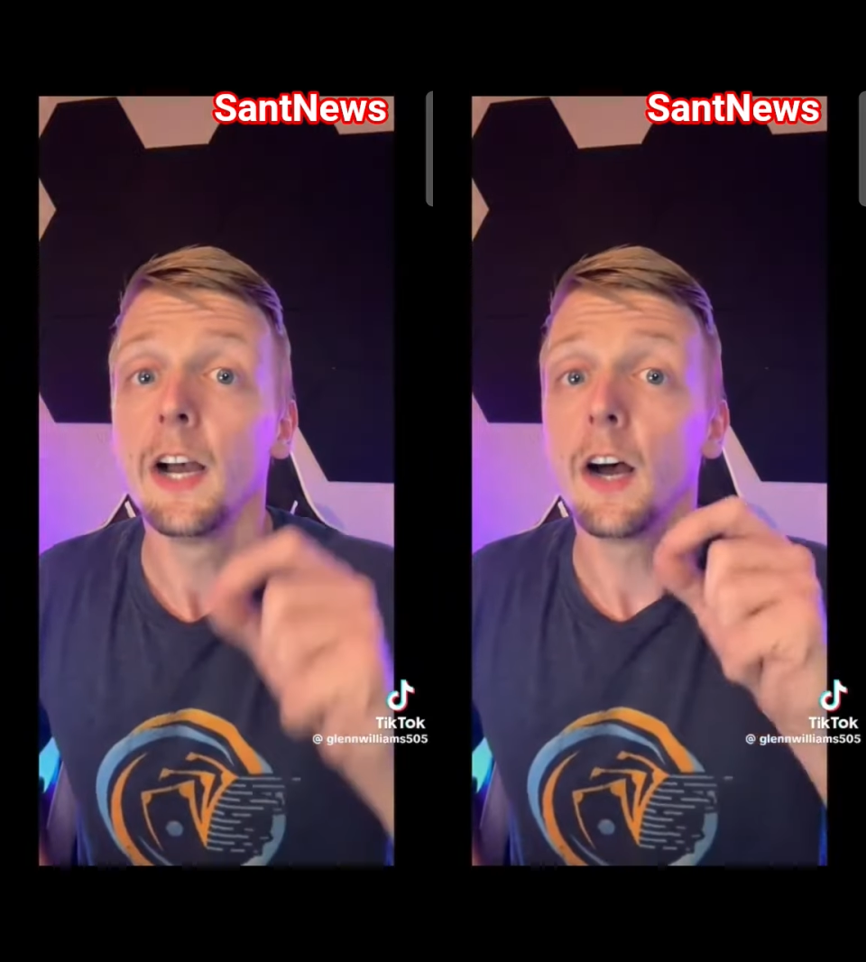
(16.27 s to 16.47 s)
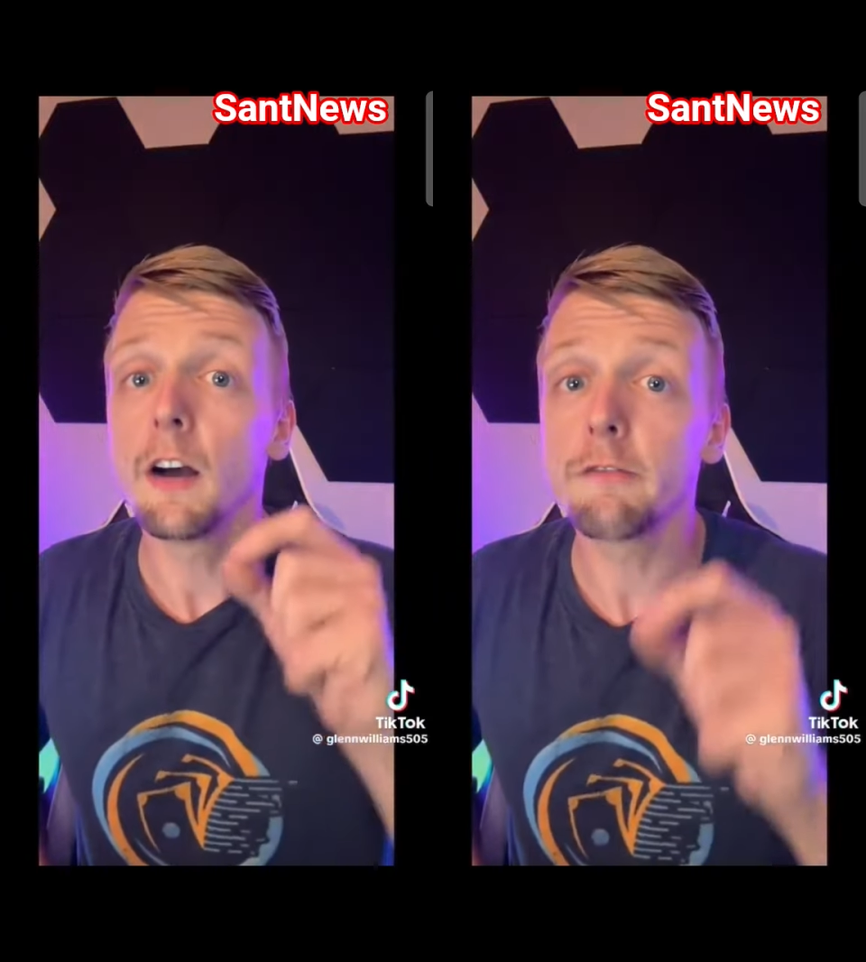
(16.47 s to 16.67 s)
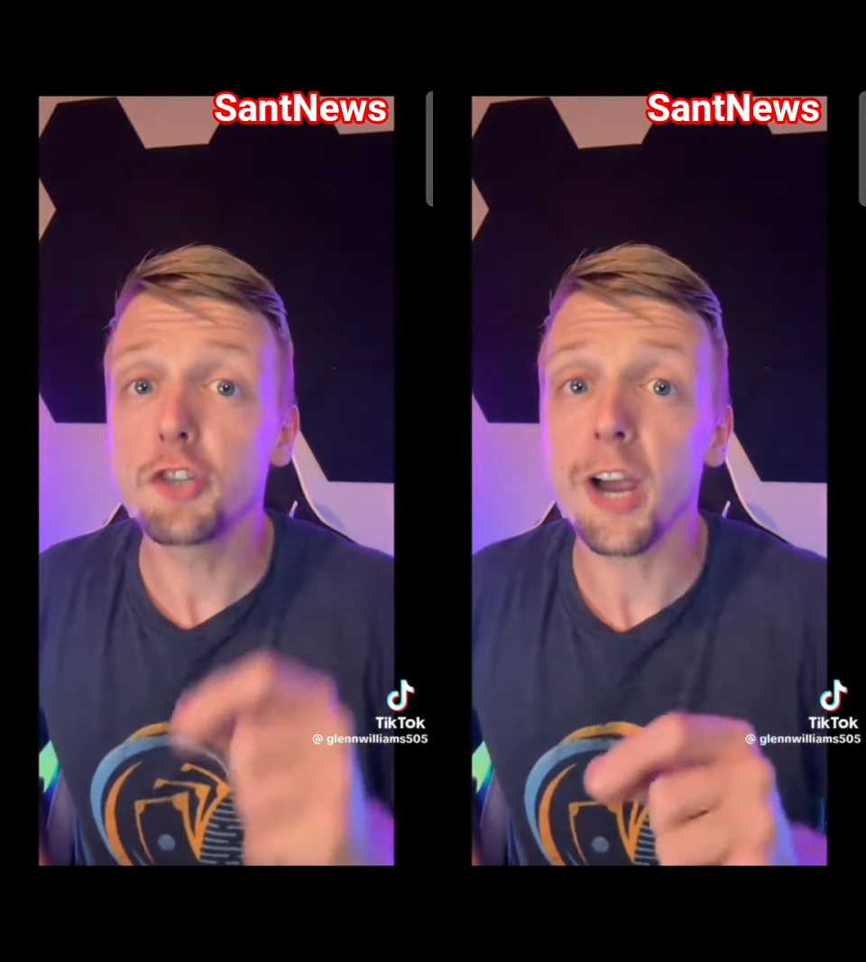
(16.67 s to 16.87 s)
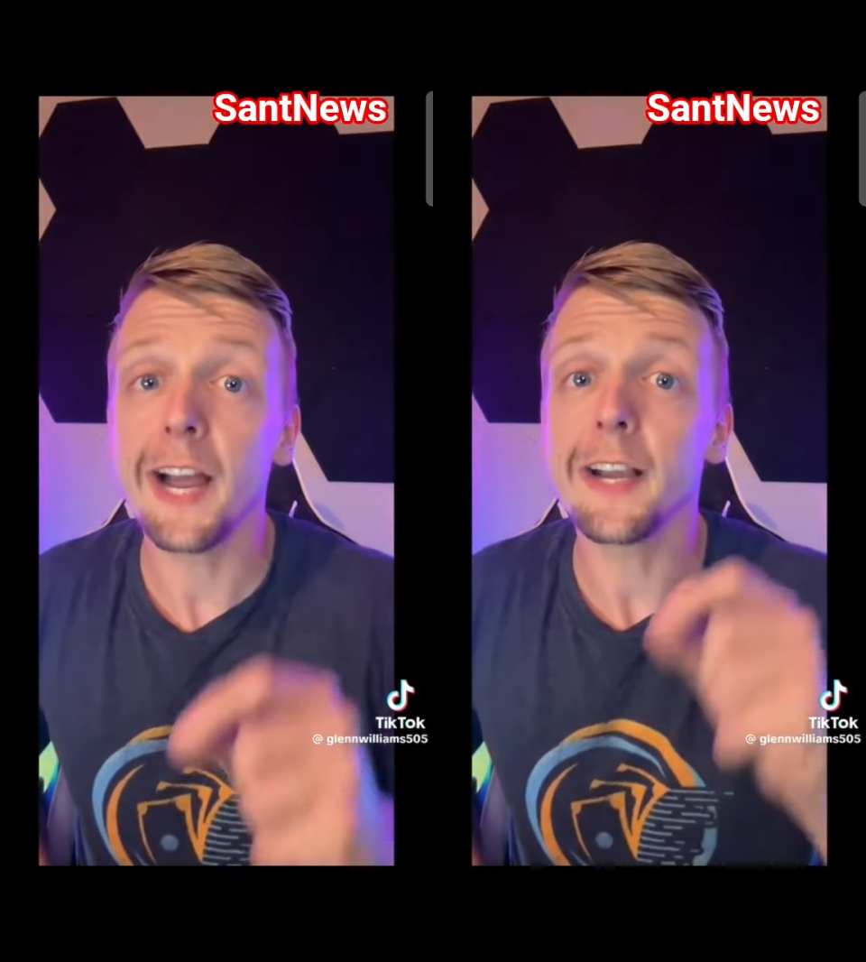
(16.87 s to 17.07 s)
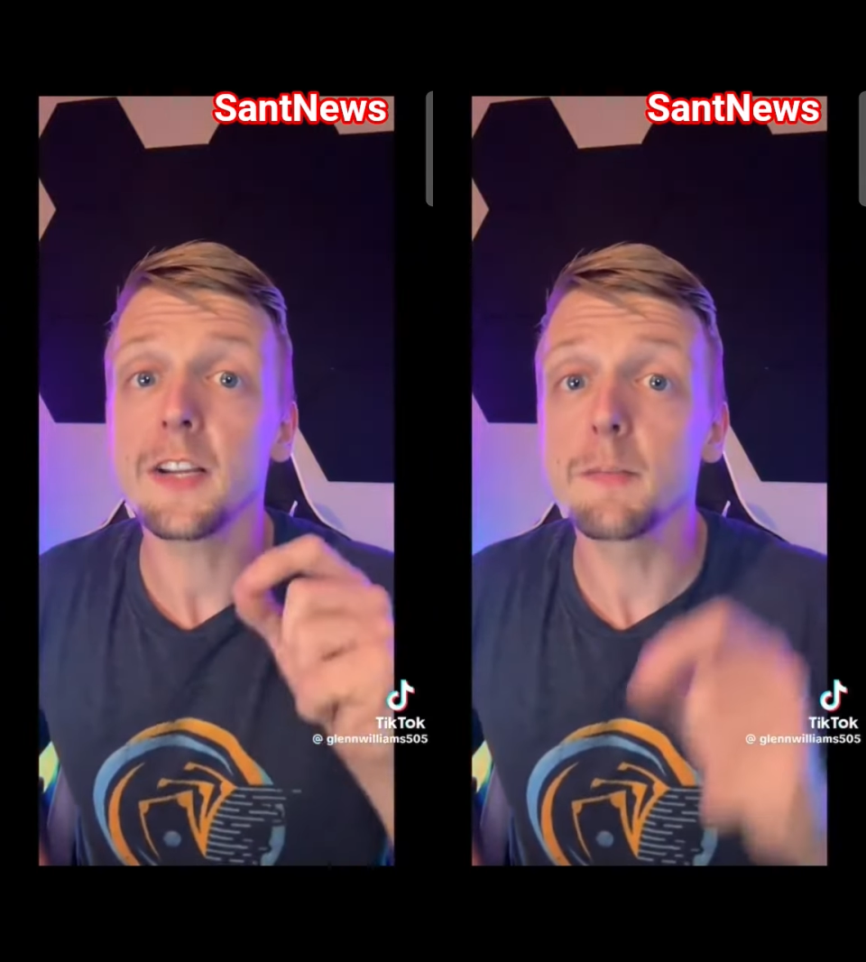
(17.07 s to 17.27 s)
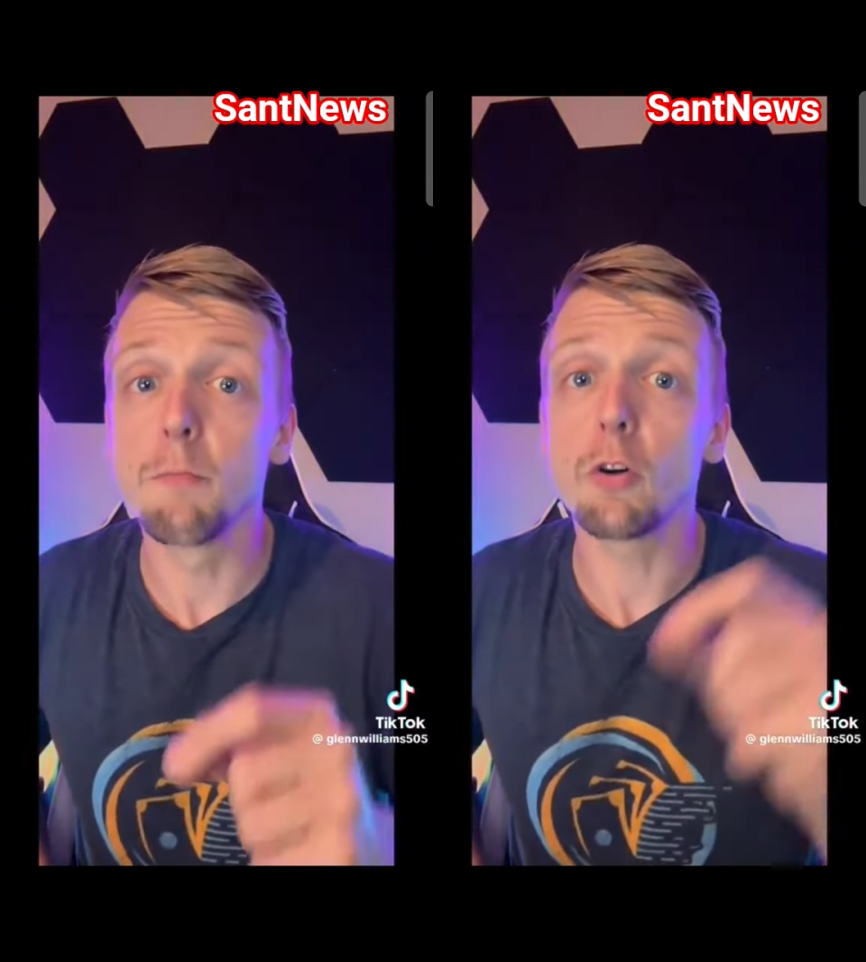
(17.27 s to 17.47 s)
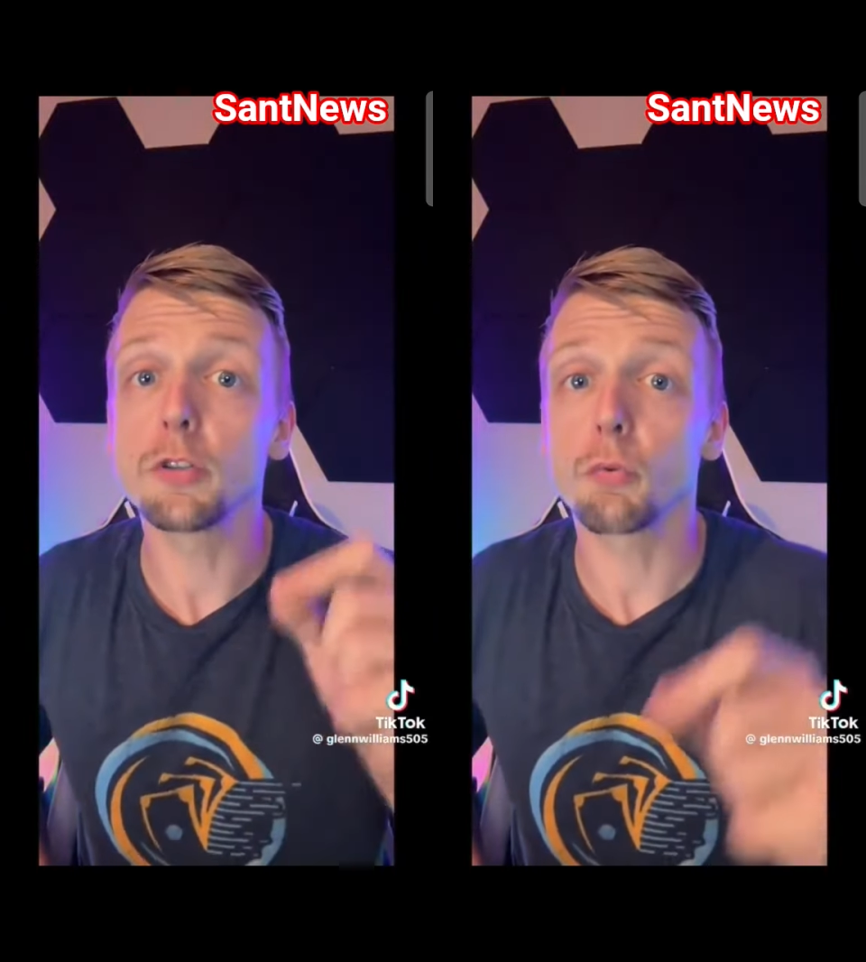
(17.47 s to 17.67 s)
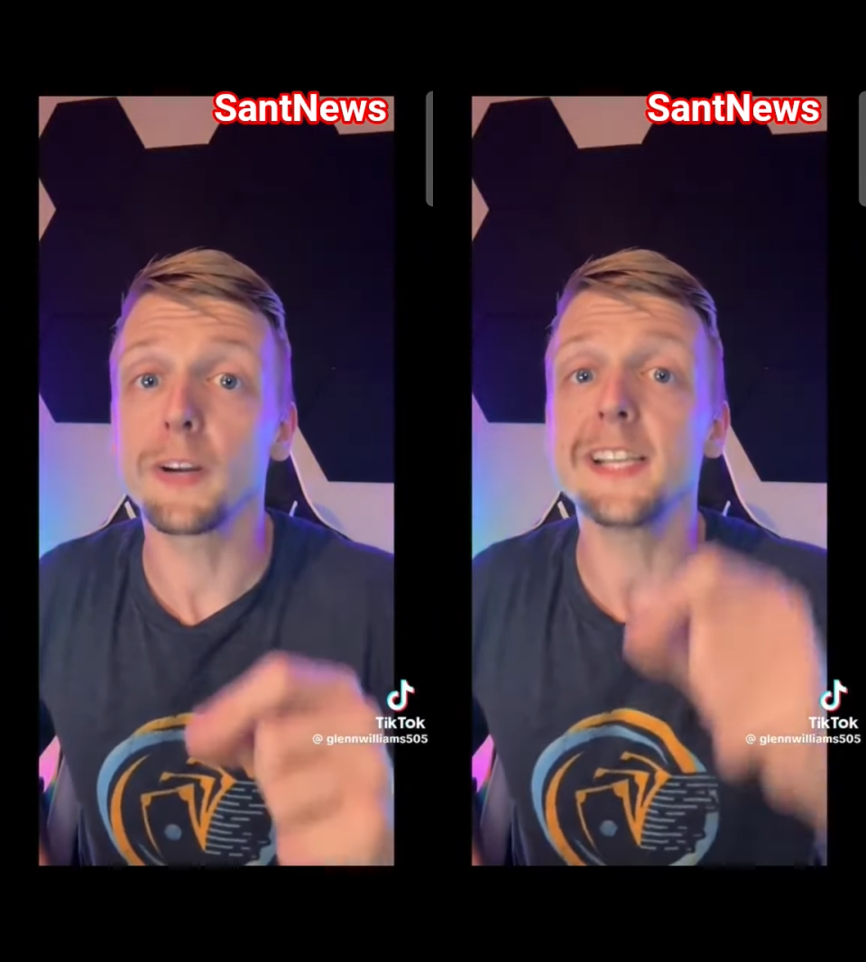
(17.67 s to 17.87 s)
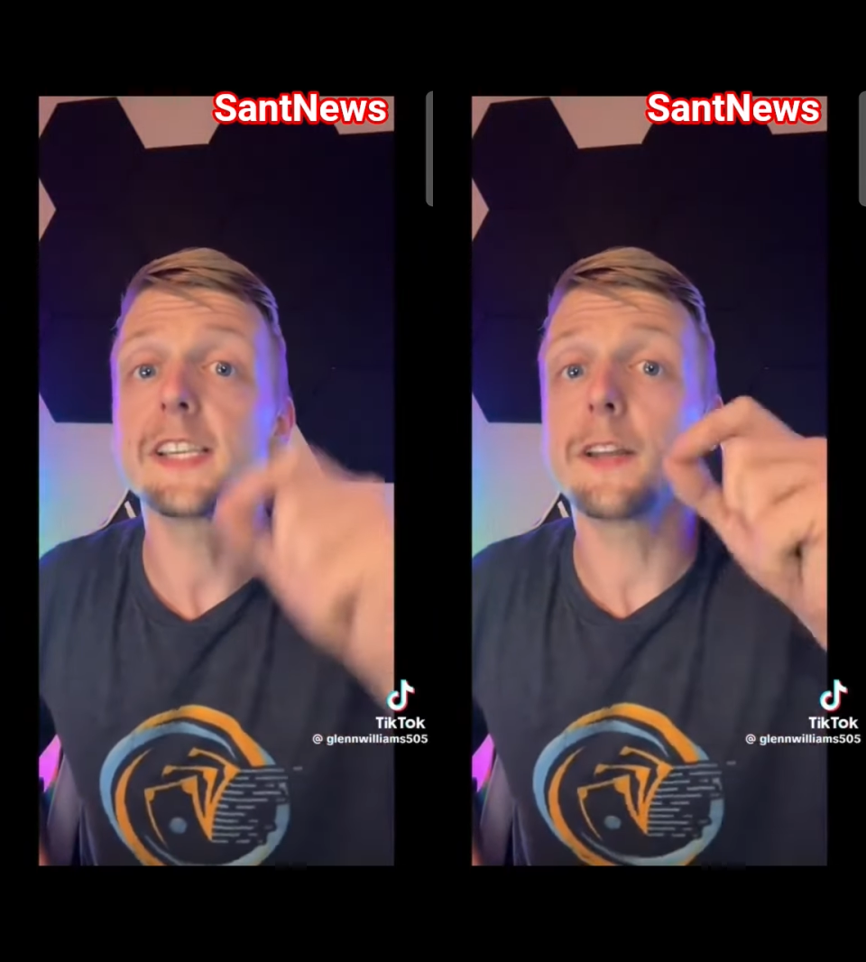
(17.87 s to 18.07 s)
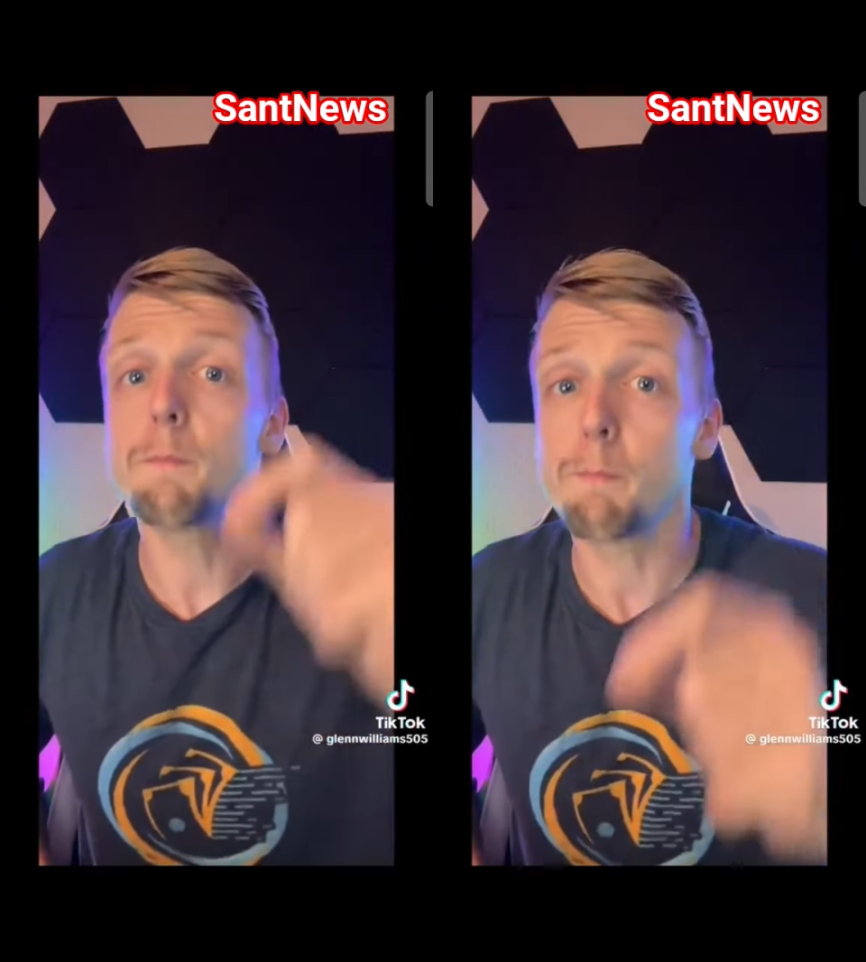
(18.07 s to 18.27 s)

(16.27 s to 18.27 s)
of China's most recent